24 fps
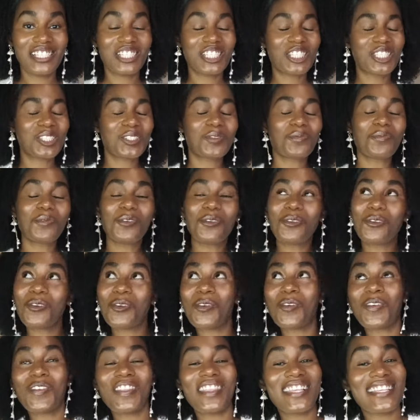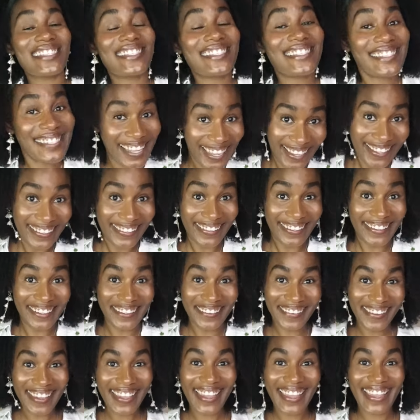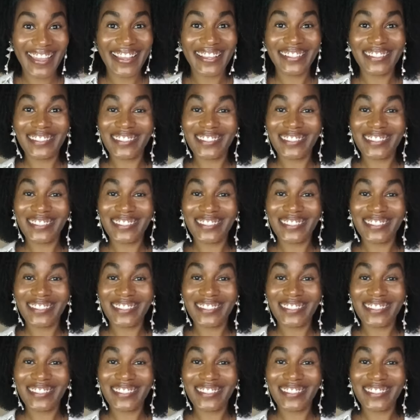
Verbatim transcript: smooth sailing, okay?